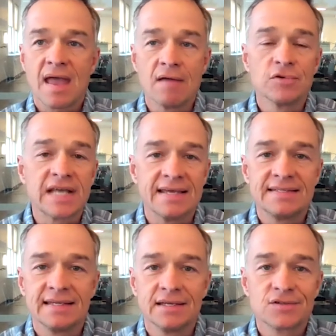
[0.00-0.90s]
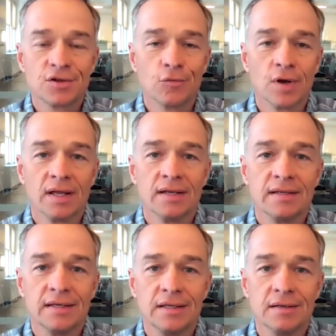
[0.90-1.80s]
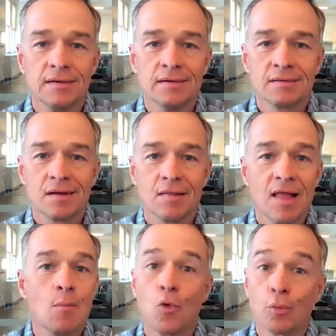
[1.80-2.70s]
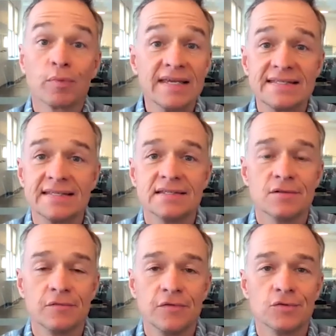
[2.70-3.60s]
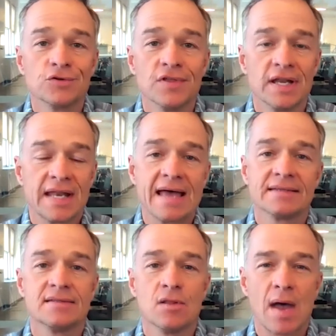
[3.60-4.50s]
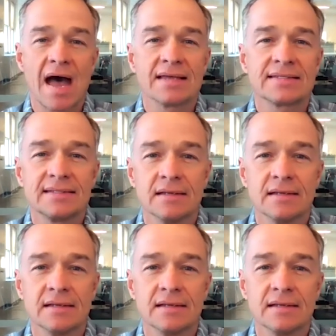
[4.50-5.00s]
advertising is going to run in a lot more places in the future than it has in the past.